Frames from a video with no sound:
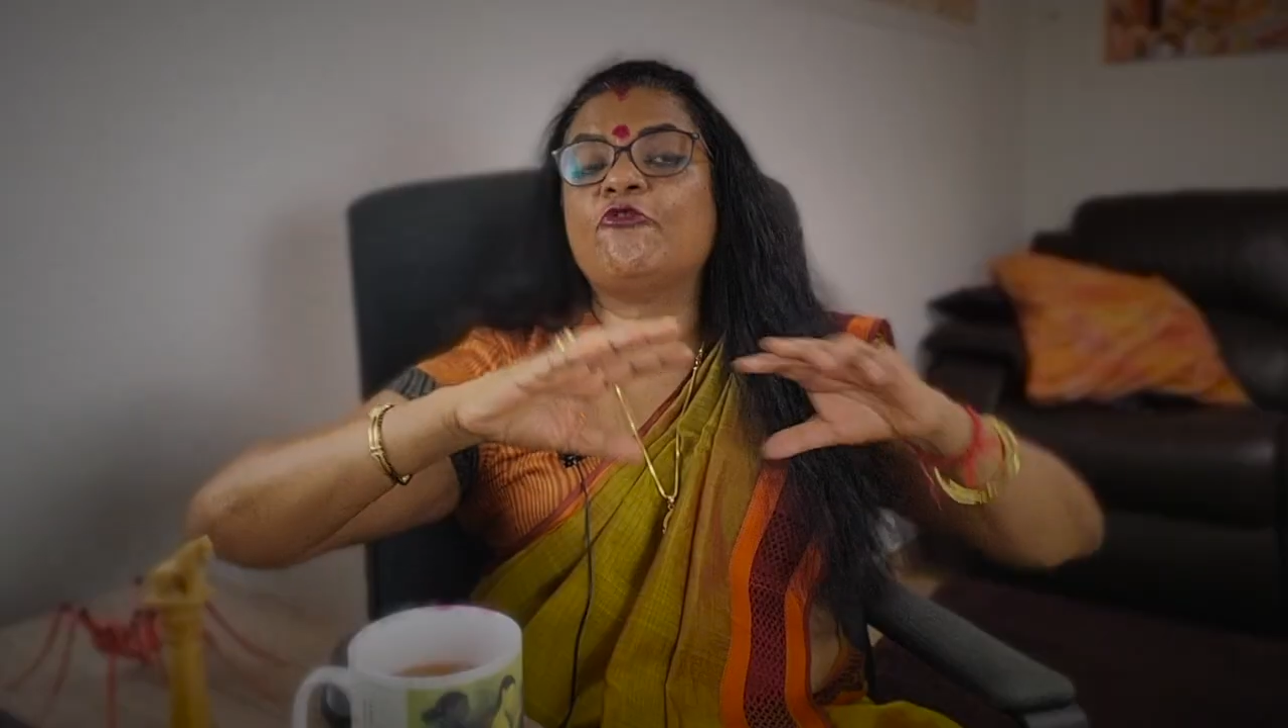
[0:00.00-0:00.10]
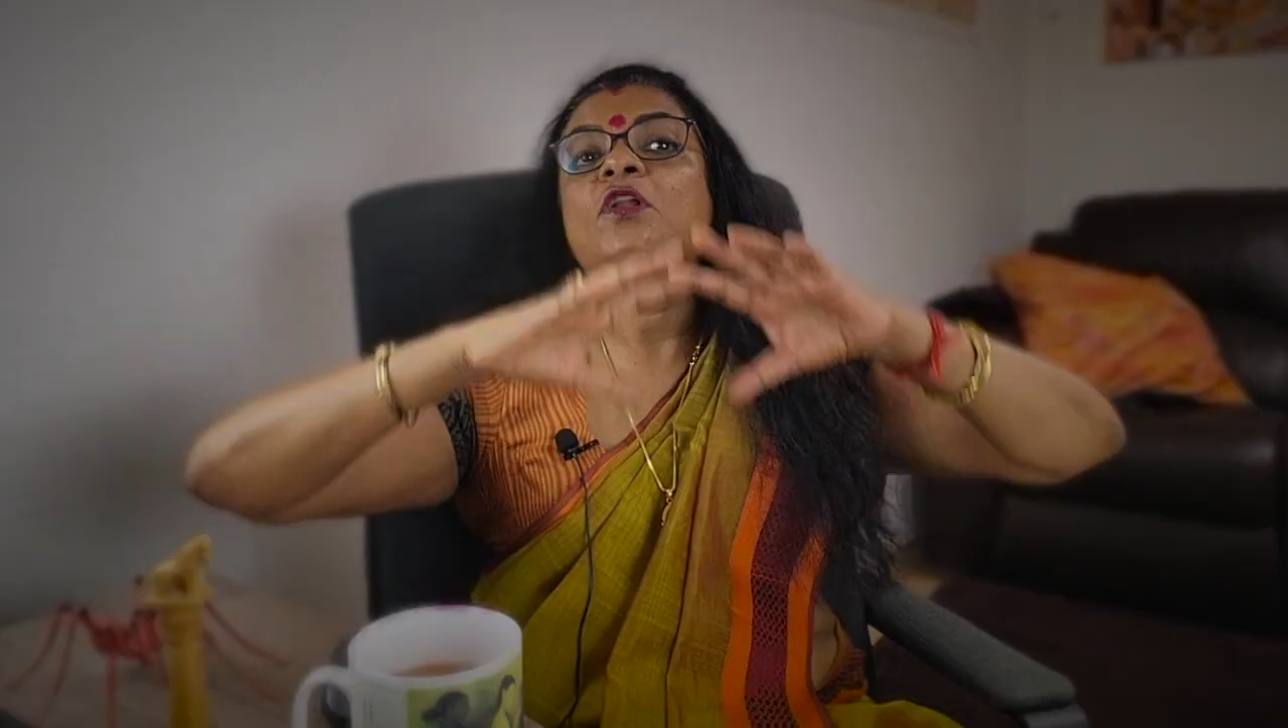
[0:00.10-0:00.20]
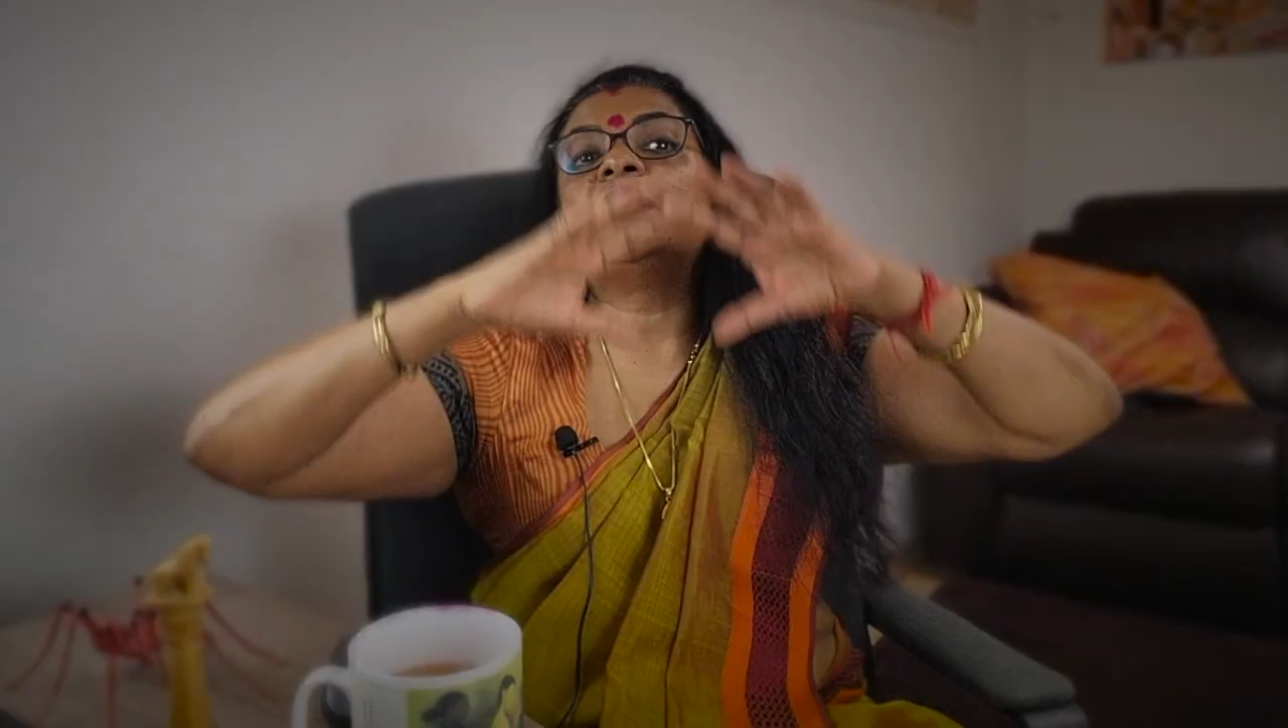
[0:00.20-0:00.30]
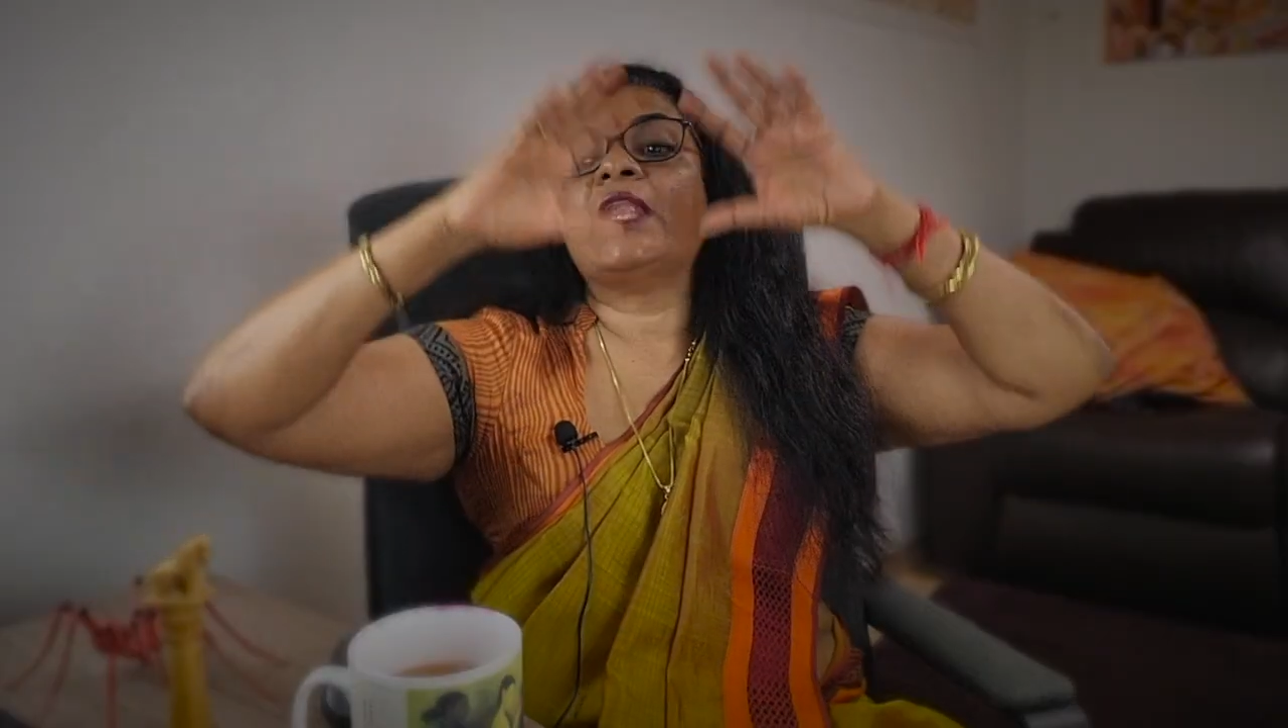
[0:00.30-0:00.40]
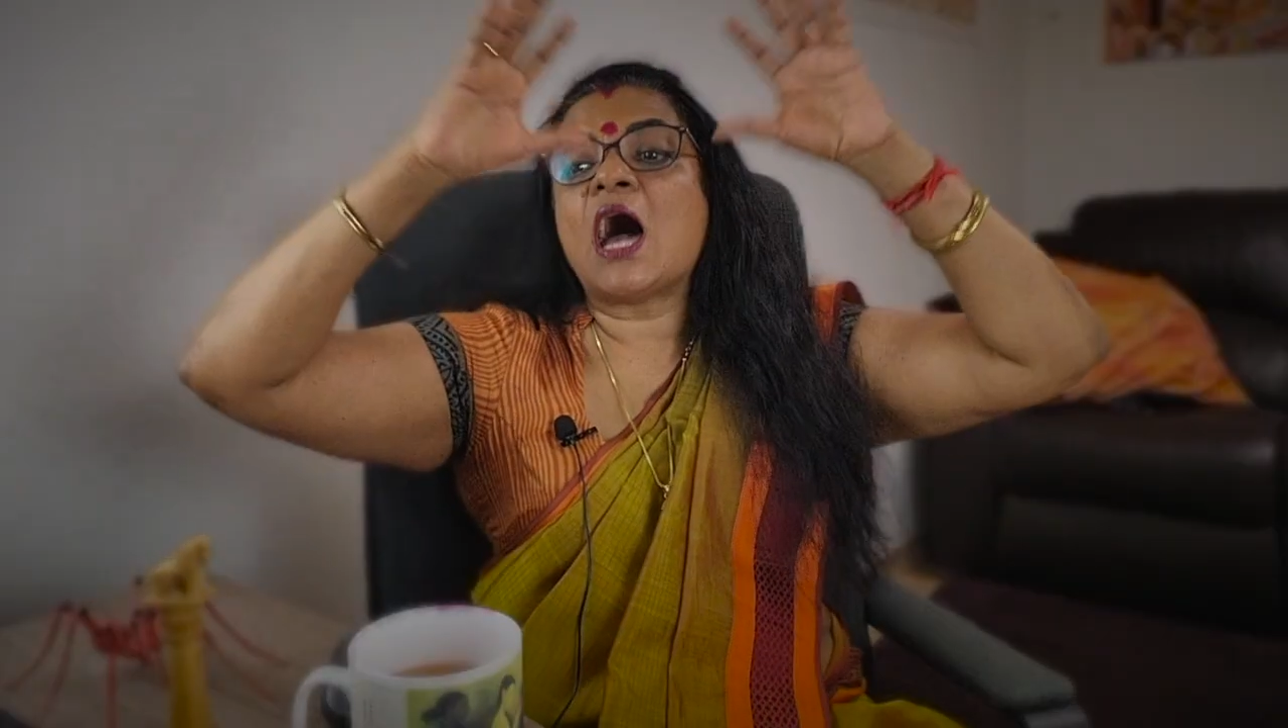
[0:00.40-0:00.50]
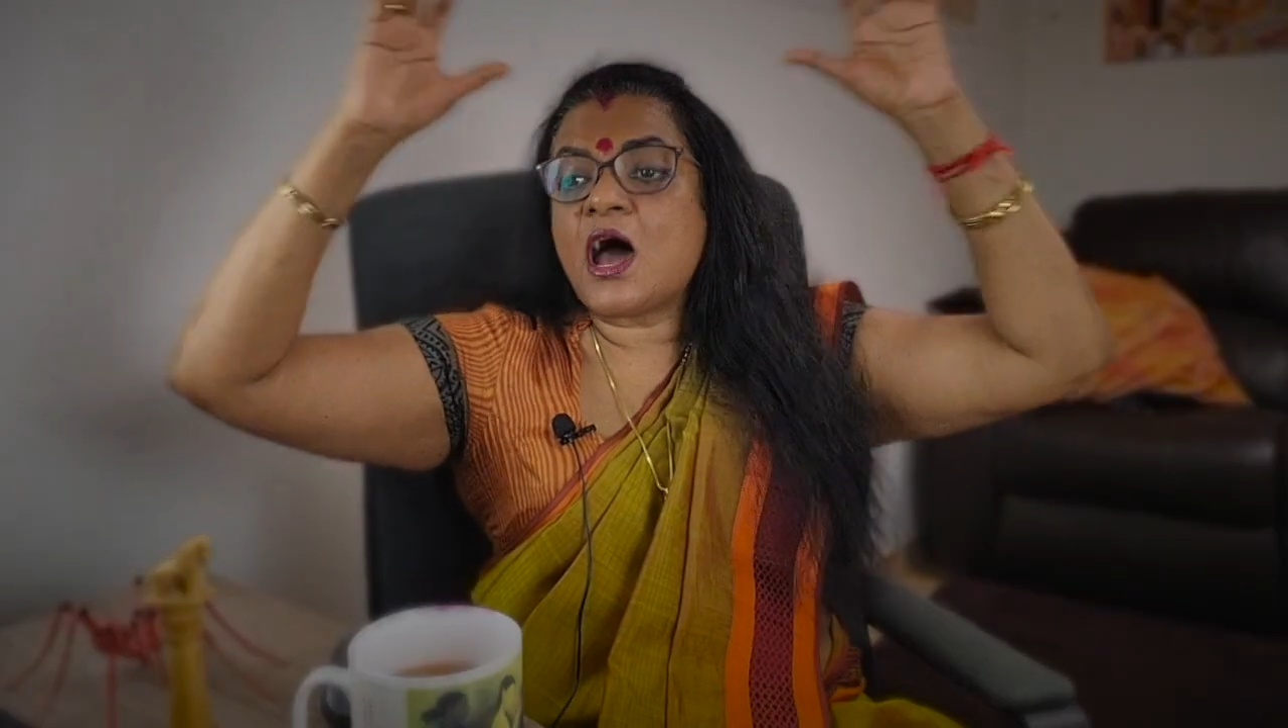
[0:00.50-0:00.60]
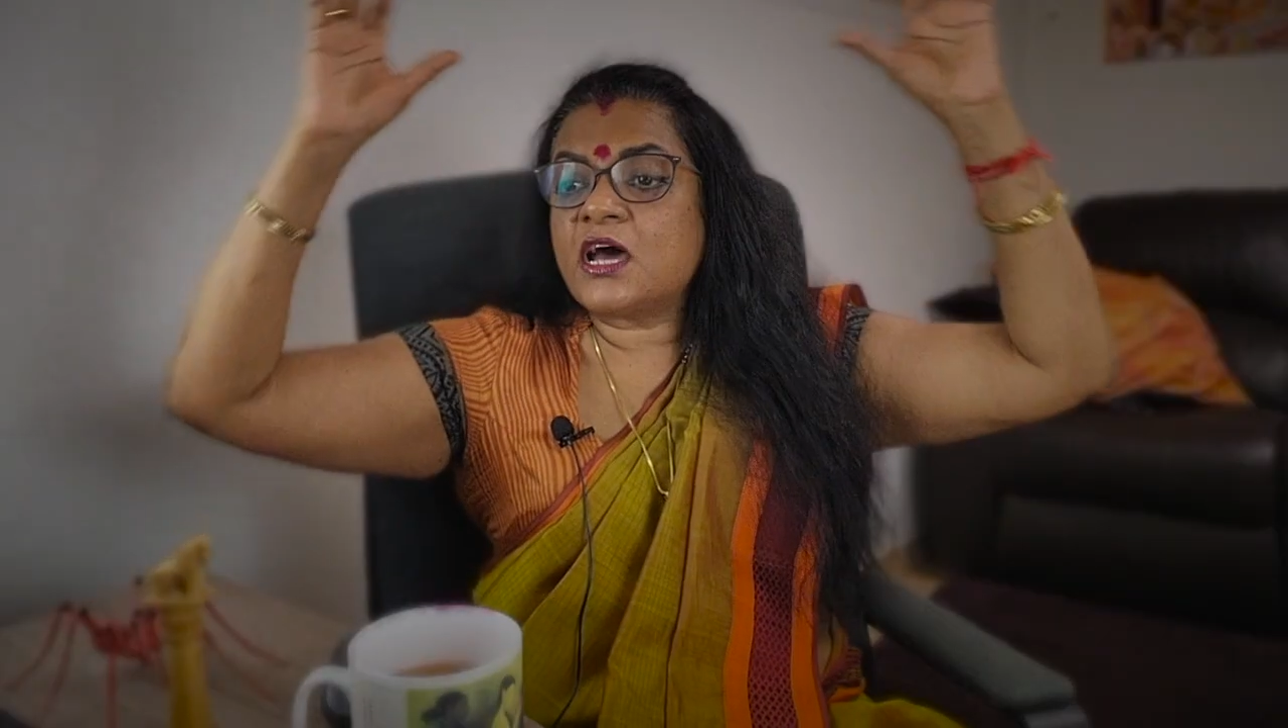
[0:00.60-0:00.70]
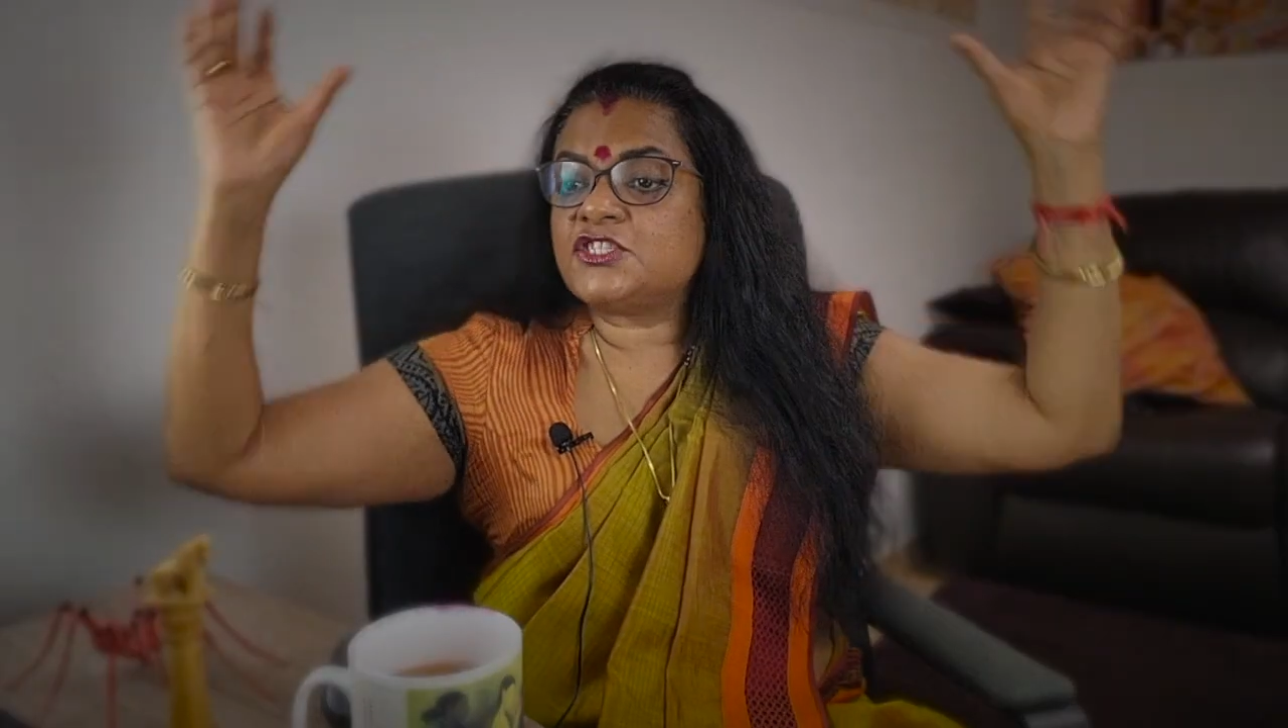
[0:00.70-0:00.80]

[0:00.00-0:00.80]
large